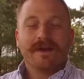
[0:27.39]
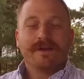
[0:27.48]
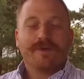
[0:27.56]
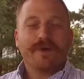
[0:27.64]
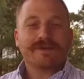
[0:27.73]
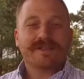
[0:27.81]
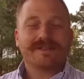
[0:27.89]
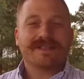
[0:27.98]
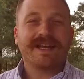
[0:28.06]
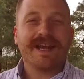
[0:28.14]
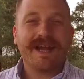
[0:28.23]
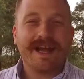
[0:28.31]
Folks,
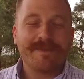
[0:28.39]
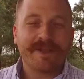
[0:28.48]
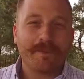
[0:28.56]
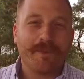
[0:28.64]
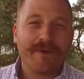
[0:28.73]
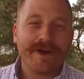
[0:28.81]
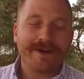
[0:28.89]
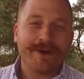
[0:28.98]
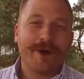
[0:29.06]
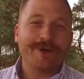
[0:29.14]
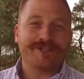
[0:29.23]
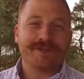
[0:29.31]
today I'm at the point
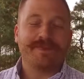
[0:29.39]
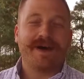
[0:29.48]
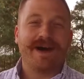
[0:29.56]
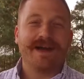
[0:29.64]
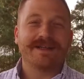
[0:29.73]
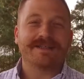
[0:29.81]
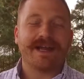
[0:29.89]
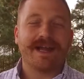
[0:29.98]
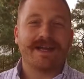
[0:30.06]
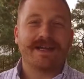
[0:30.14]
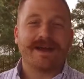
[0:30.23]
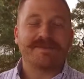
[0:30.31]
in Ocean Pines
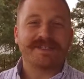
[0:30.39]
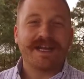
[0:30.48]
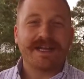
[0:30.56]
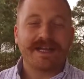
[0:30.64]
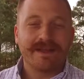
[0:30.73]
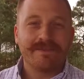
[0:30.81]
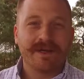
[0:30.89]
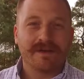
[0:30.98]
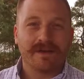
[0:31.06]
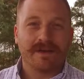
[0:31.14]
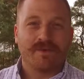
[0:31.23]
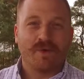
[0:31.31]
and I'm standing in the
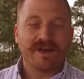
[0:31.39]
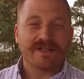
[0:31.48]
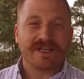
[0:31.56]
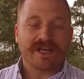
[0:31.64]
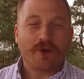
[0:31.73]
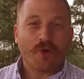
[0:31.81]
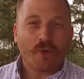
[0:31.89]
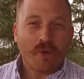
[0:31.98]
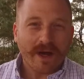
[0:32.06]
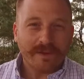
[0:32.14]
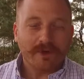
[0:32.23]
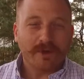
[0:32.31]
middle of what is an
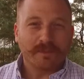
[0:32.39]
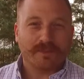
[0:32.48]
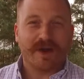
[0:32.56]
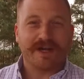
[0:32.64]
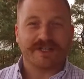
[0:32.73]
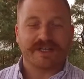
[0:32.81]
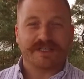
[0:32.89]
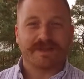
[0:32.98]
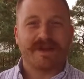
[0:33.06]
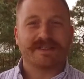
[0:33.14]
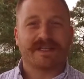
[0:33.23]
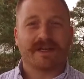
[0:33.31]
incredible project
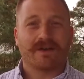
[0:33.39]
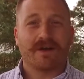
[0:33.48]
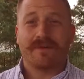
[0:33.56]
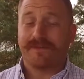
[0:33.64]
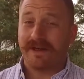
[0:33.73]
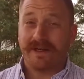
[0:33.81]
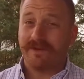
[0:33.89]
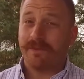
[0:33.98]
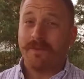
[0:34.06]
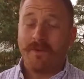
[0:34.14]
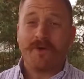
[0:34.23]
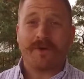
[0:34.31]
that's about to kick off an
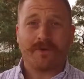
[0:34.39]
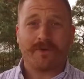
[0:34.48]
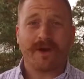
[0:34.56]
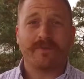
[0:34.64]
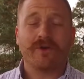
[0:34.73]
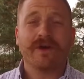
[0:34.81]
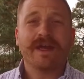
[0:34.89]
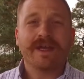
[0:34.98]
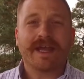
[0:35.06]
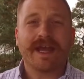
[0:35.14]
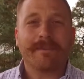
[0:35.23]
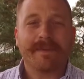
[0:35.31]
even more incredible
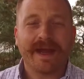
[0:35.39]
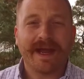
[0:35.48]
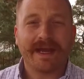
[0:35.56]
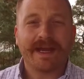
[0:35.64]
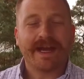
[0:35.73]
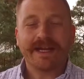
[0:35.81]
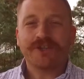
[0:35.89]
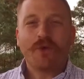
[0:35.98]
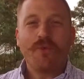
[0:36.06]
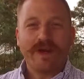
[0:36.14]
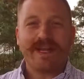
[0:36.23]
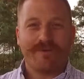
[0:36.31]
campaign. And I
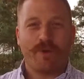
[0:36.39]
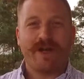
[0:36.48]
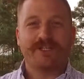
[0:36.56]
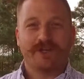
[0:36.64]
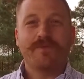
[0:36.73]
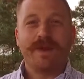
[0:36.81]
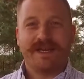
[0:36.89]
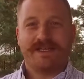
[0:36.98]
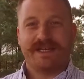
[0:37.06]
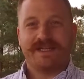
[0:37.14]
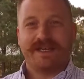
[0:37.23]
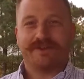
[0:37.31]
don't want to give away too
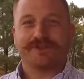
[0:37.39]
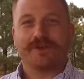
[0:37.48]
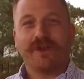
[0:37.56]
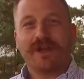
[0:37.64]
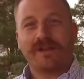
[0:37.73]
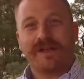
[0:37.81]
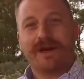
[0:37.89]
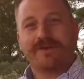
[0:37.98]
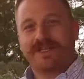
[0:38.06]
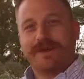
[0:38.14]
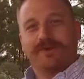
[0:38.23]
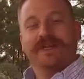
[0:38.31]
many details. So luckily I
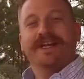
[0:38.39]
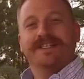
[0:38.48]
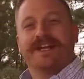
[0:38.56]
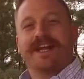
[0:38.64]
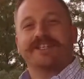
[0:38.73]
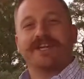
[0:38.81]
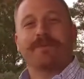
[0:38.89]
was able to catch